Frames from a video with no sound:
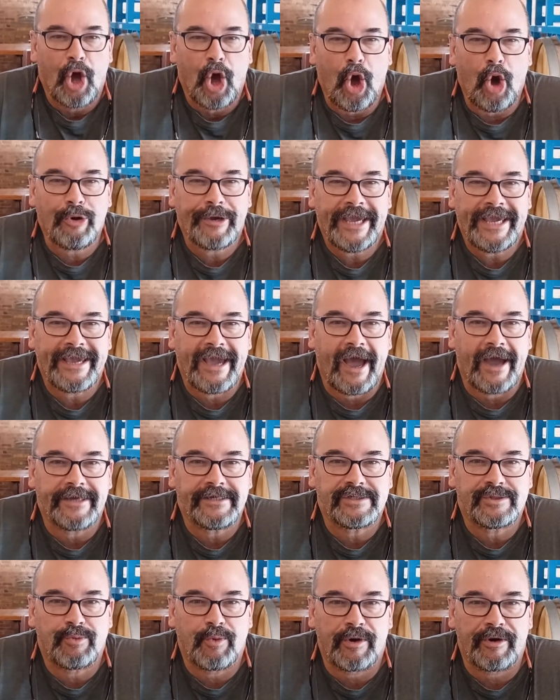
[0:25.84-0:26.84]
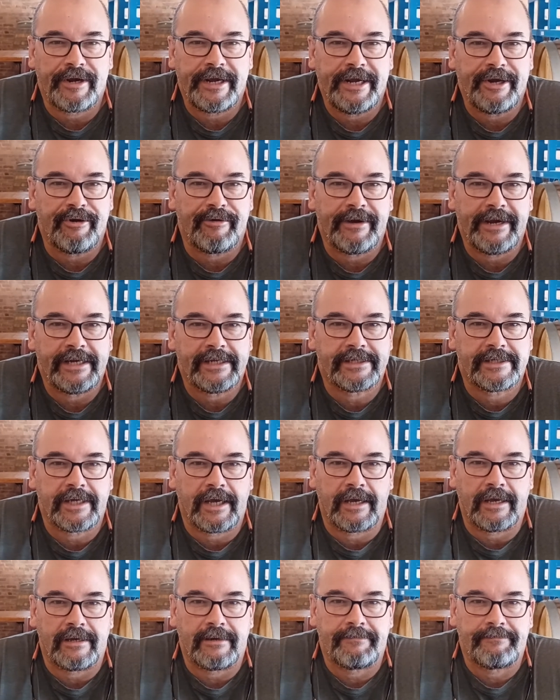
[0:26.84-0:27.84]
Okay, guys, we're here at
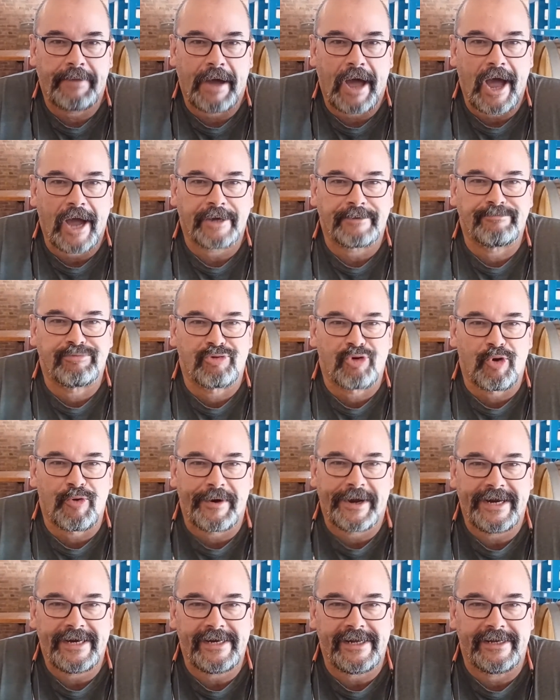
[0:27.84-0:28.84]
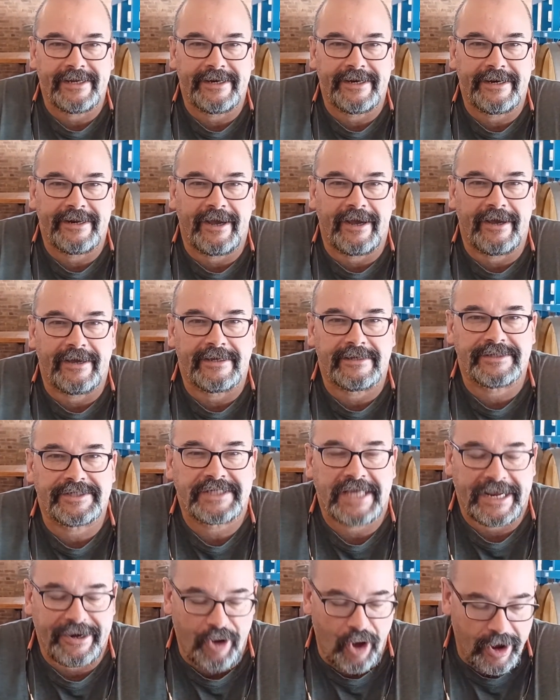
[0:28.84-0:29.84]
Bog Brewing in
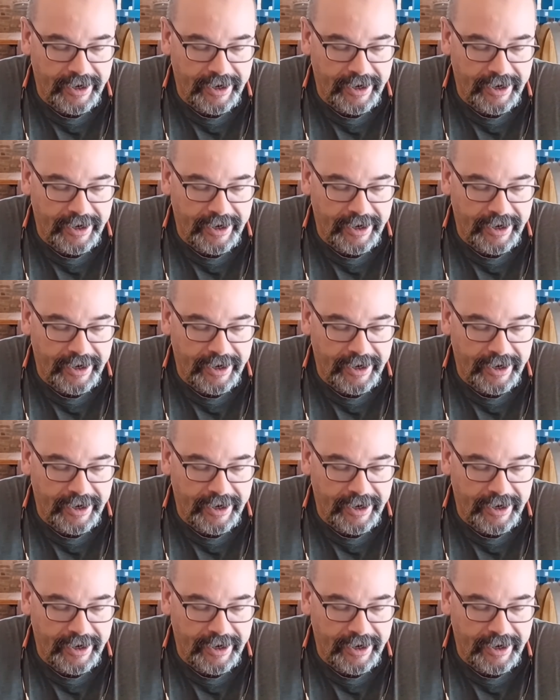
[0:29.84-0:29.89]
St.